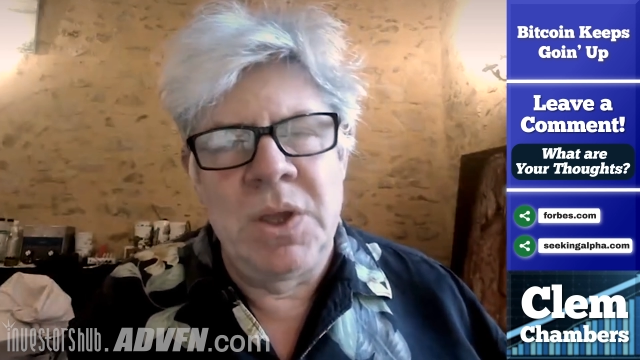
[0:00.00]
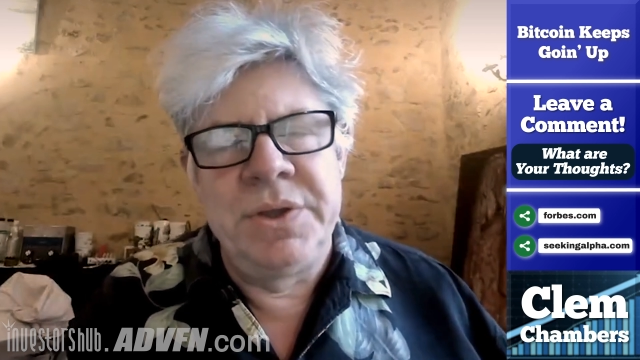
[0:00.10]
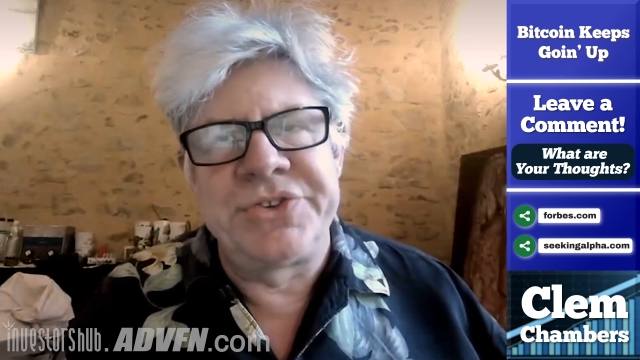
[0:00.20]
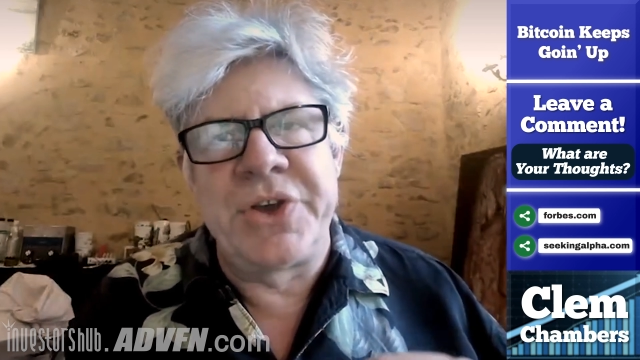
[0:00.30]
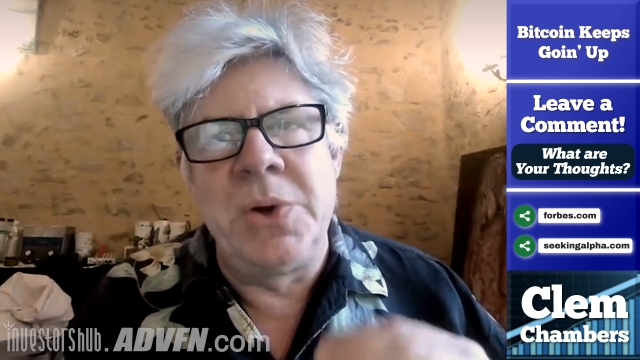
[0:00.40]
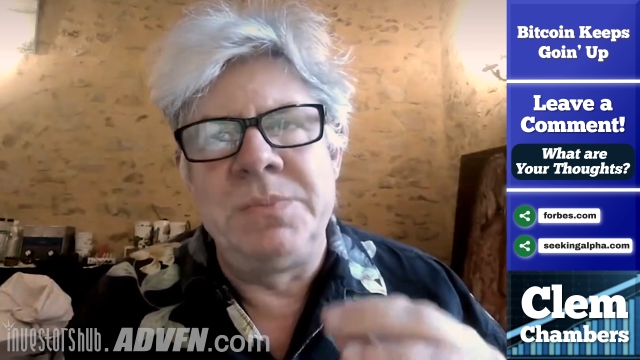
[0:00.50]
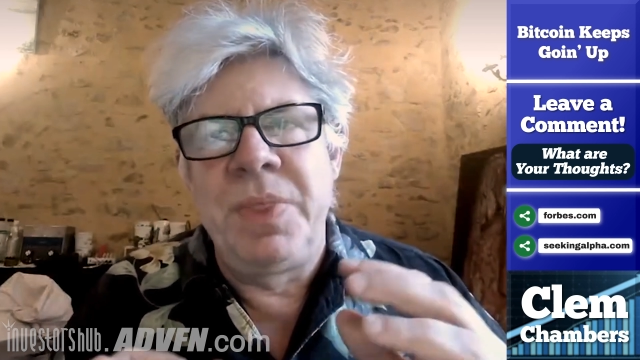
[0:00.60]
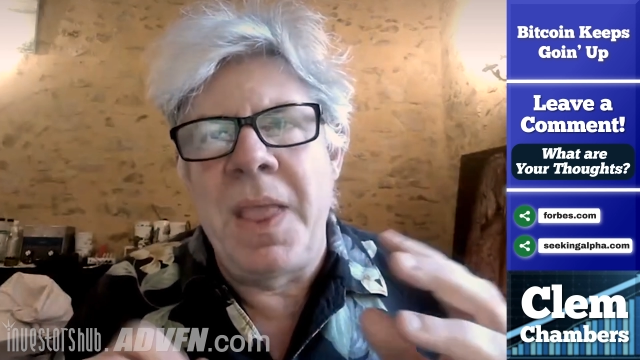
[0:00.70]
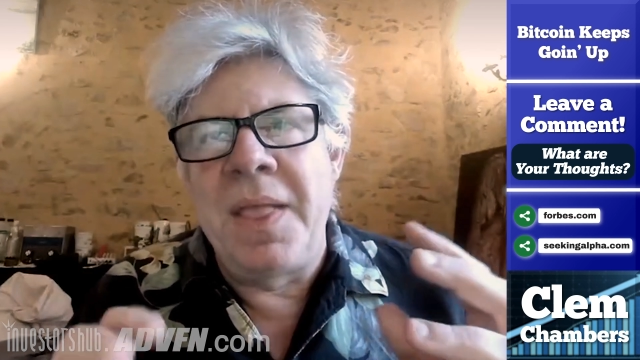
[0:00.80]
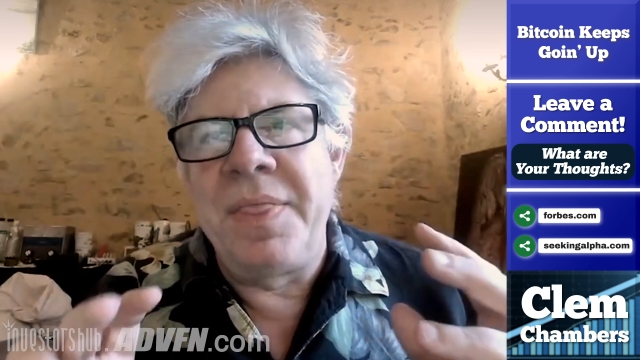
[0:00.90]
So
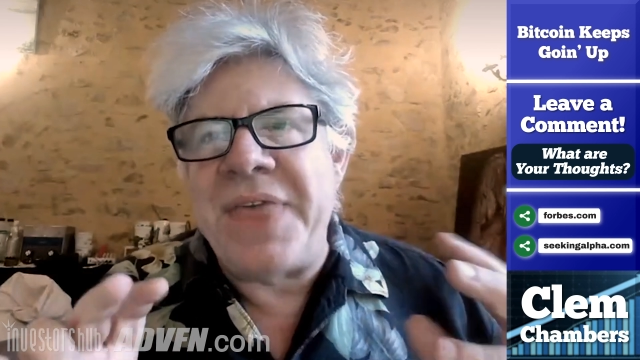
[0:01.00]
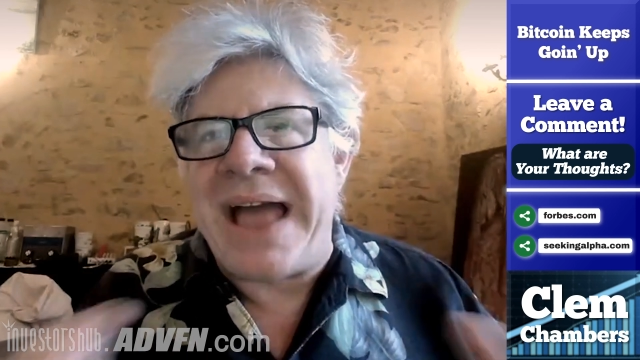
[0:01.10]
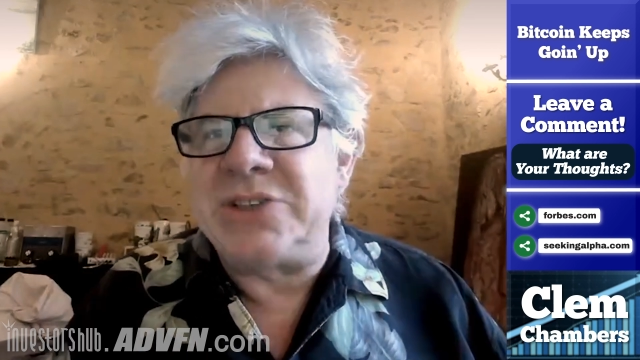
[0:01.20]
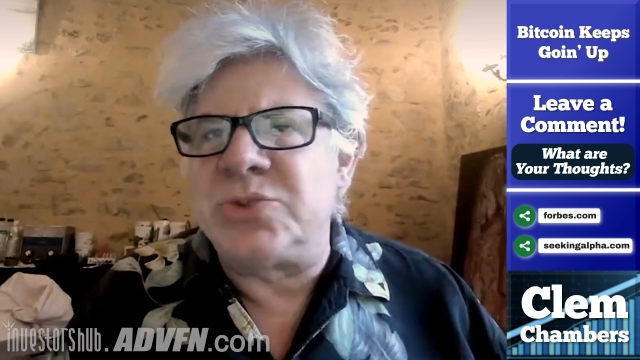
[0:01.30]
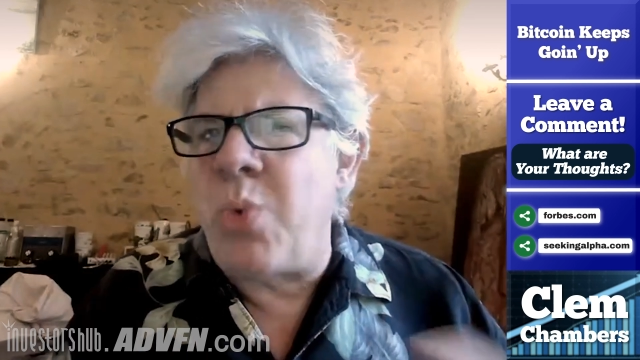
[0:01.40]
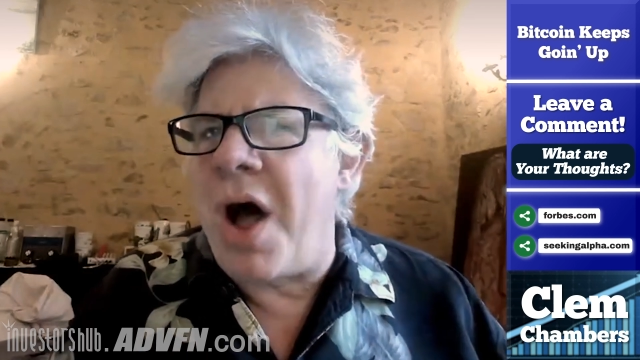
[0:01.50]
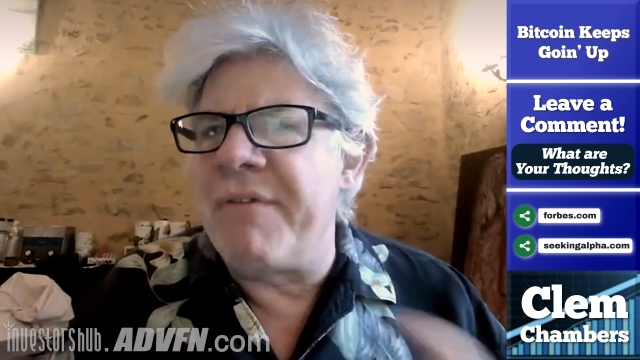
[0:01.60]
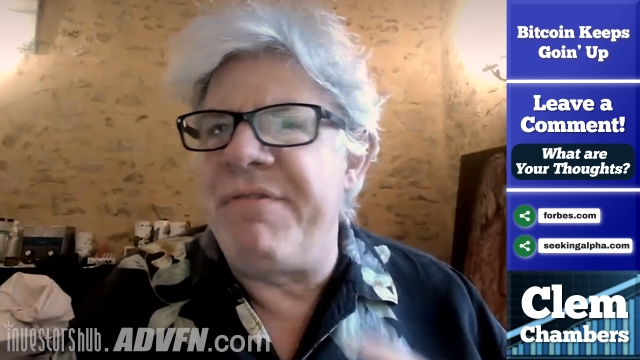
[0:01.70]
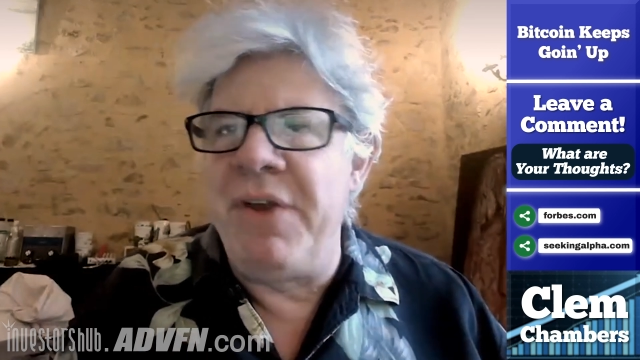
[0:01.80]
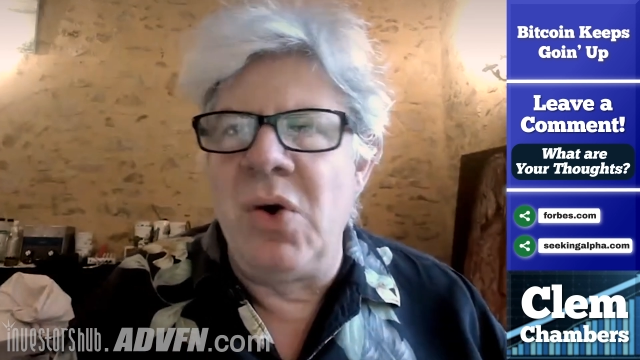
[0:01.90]
that's what
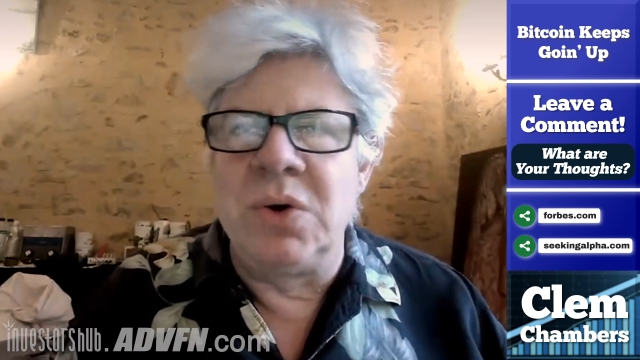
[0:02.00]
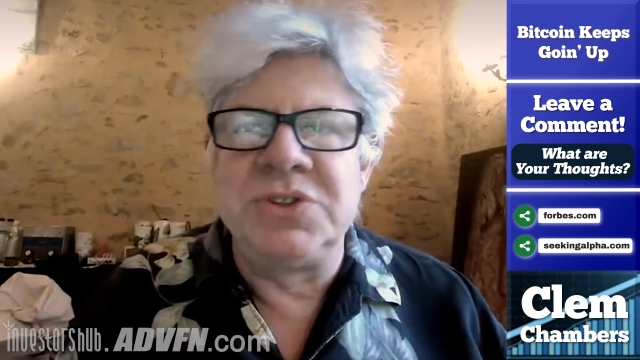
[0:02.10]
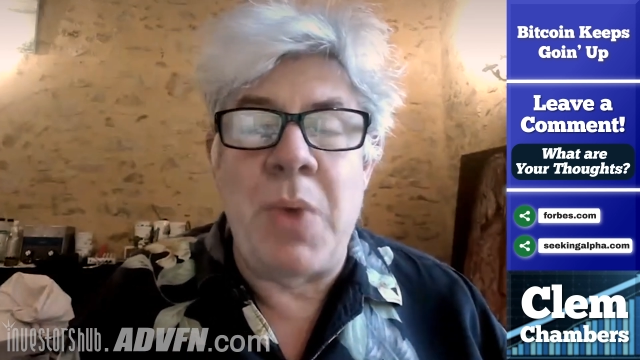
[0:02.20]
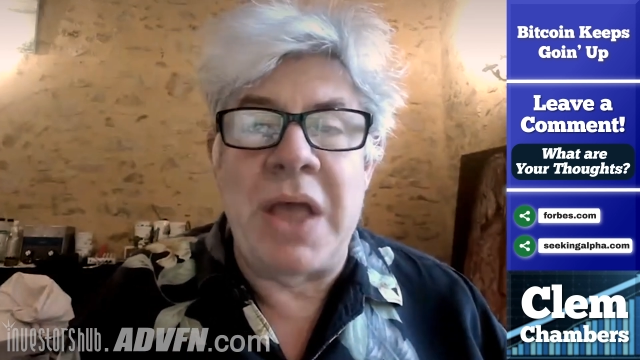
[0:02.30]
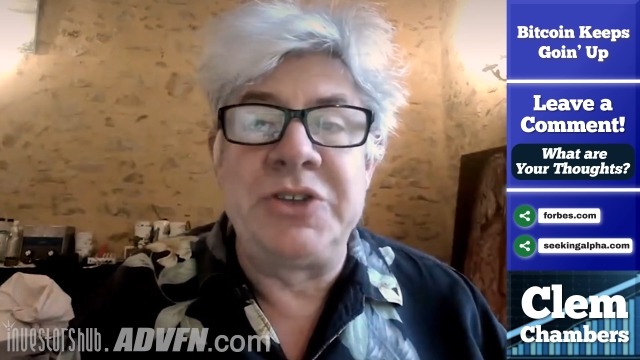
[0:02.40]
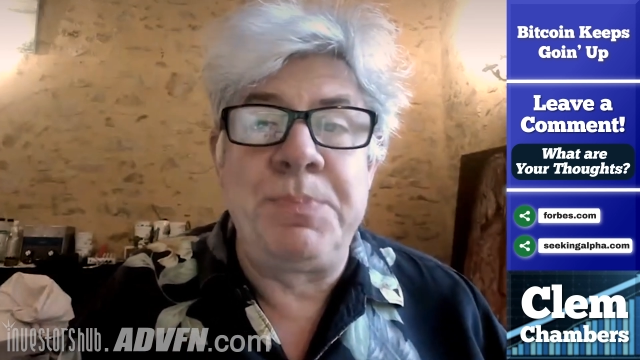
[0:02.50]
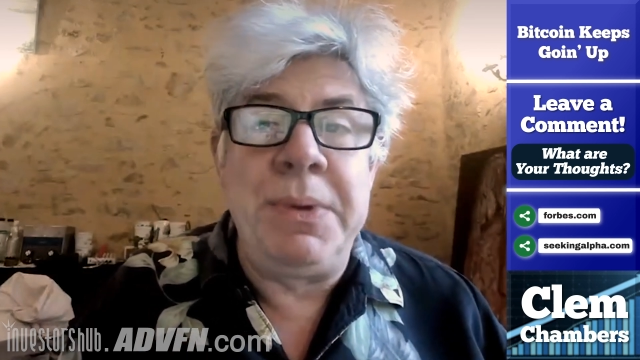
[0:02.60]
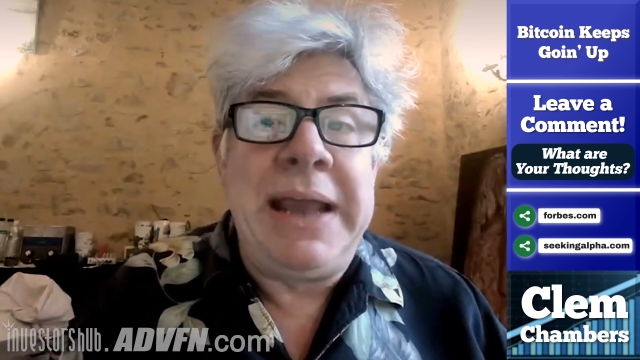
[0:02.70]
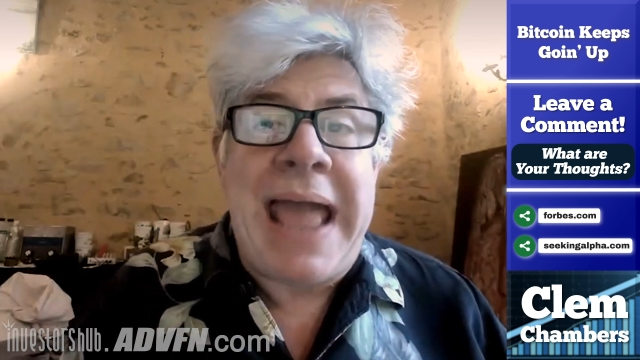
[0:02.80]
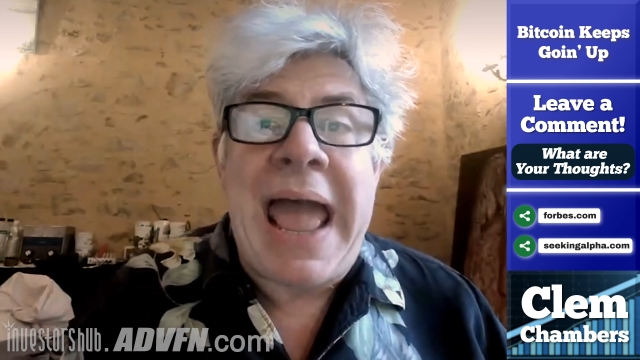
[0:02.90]
I feel is being